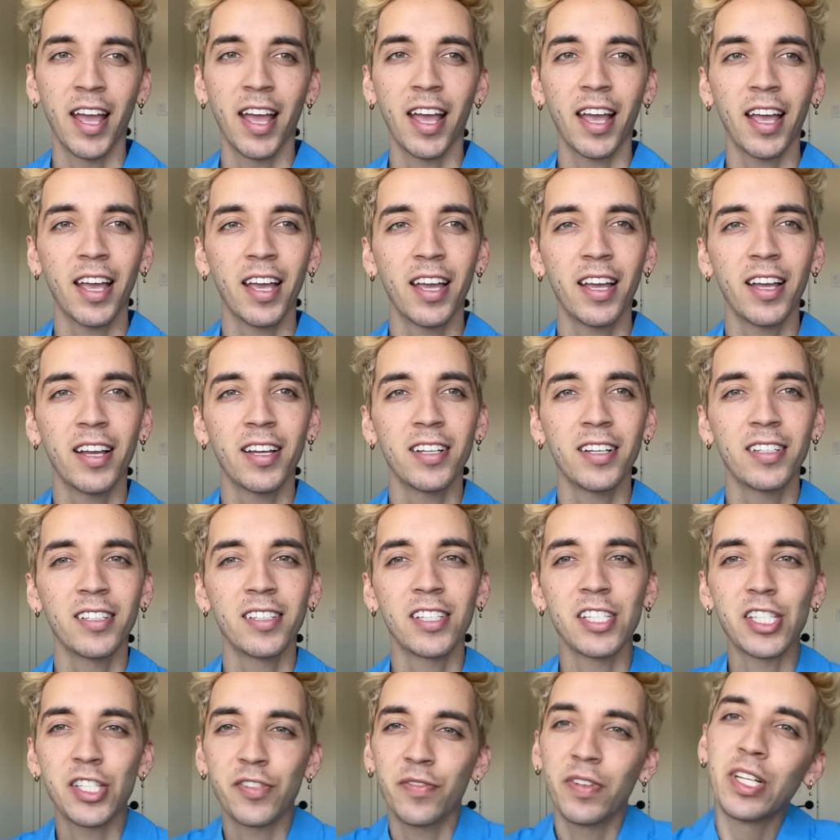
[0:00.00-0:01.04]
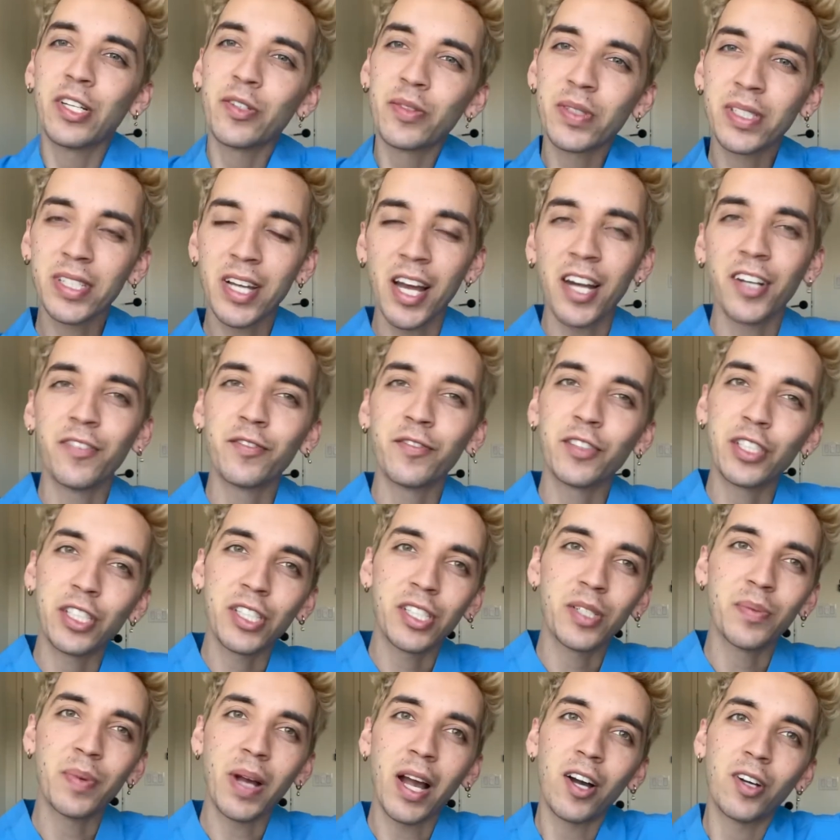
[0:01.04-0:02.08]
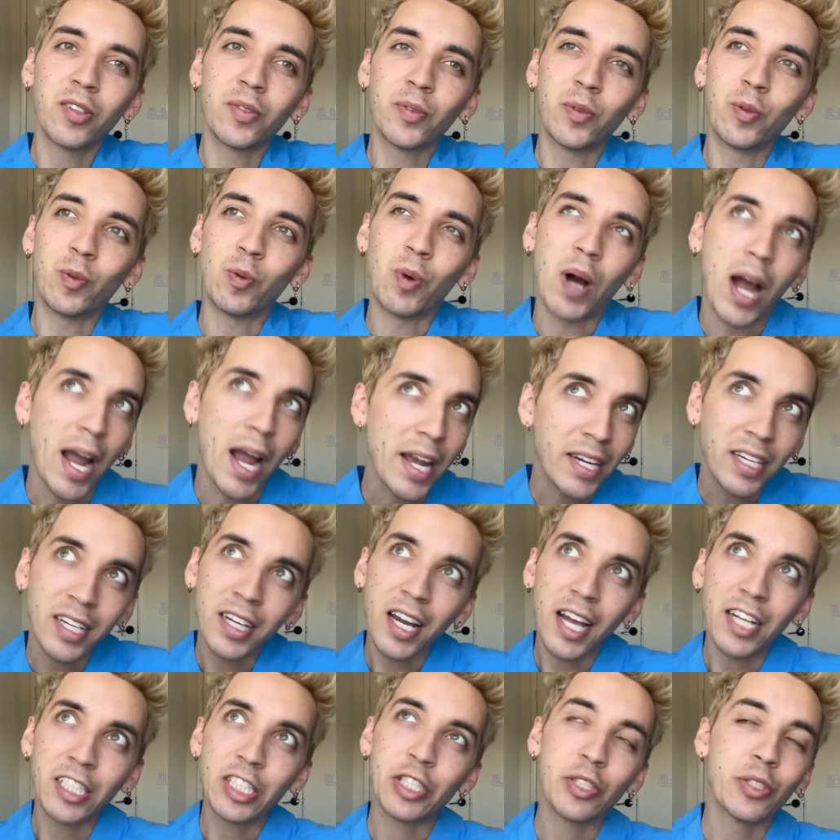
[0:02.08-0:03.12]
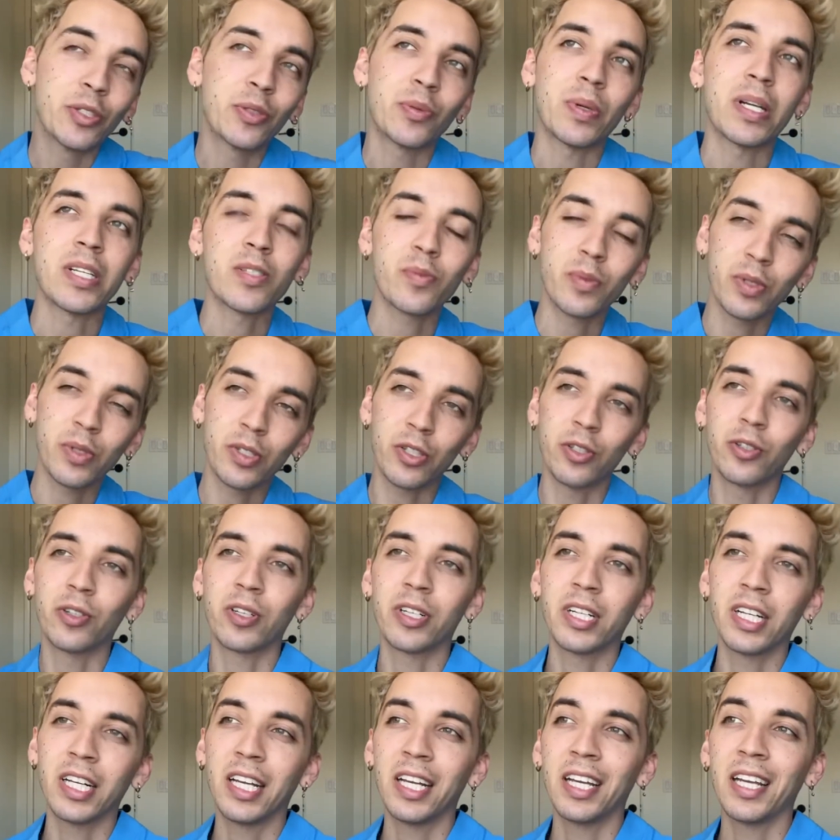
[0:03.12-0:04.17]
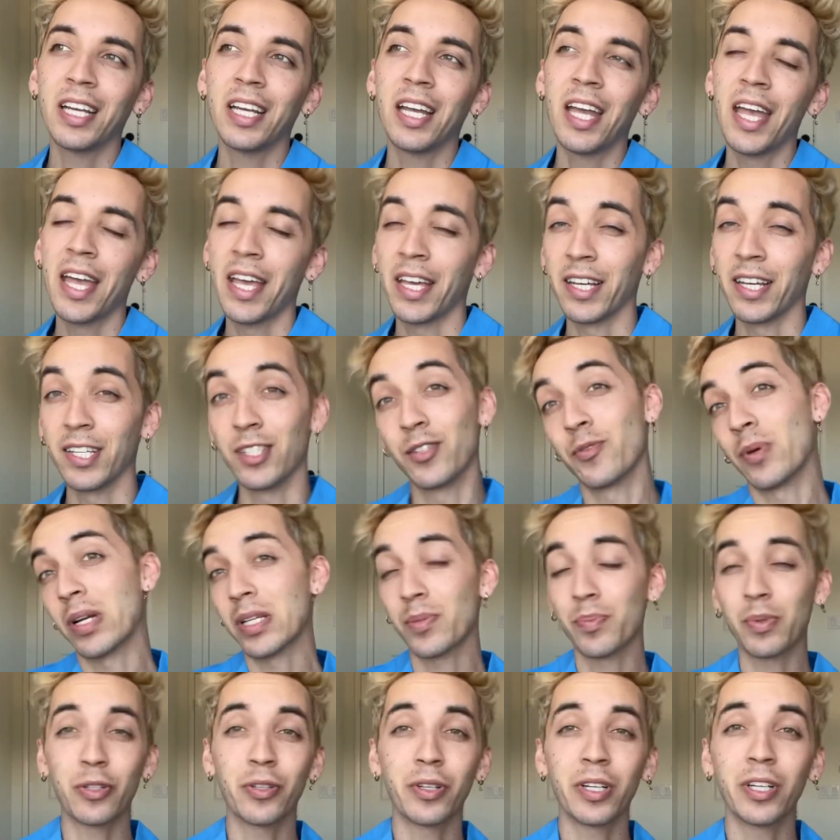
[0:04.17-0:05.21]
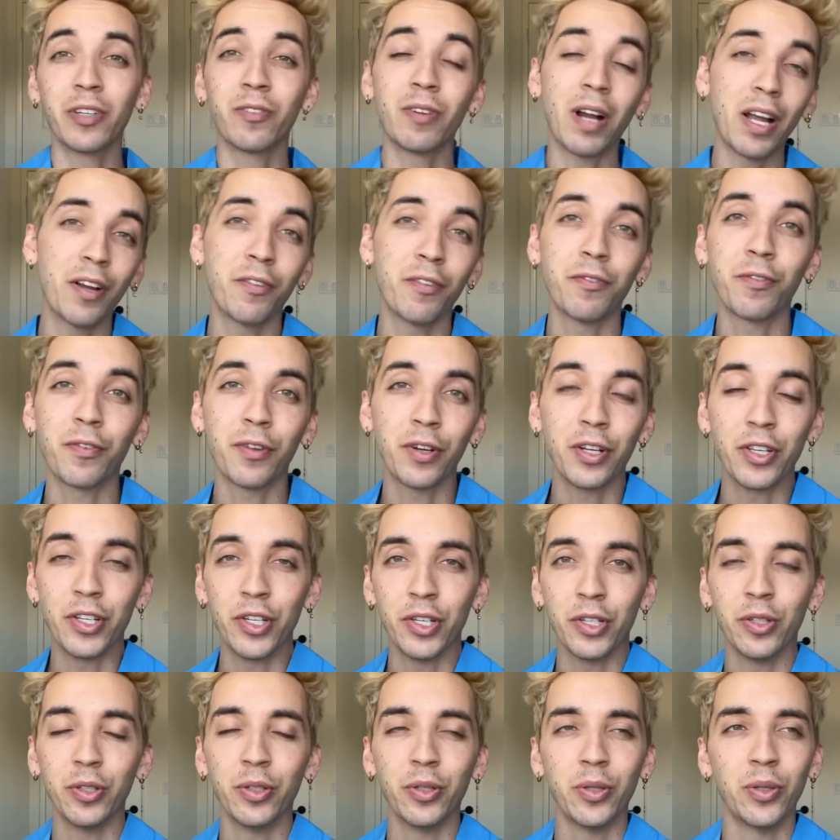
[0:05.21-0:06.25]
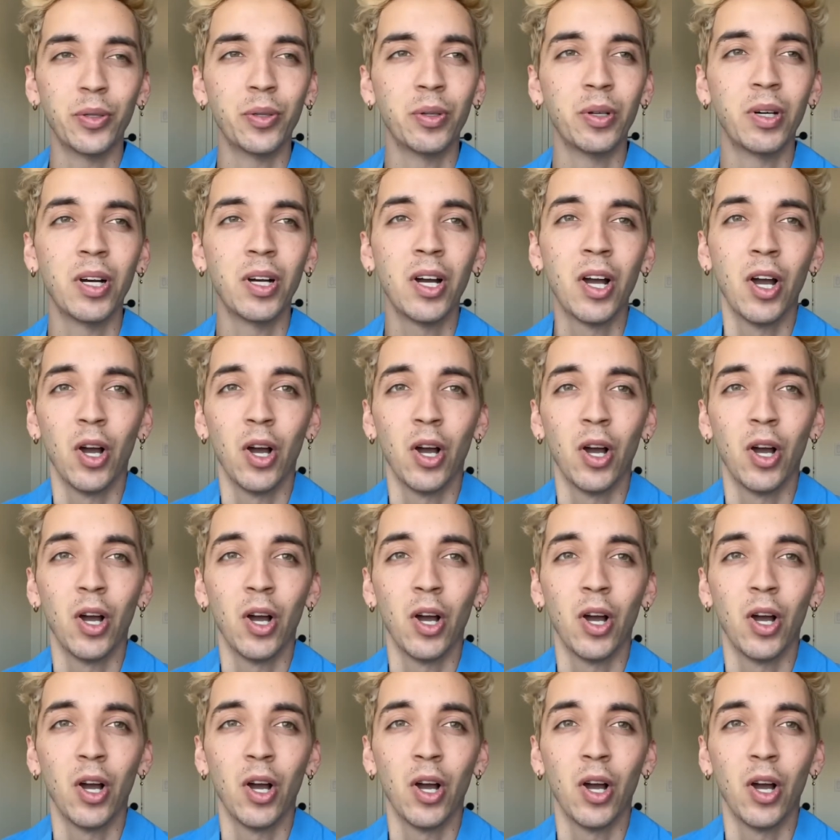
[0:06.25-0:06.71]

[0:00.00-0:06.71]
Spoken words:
And this video is kind of just about why did I choose respiratory? Is respiratory right for you?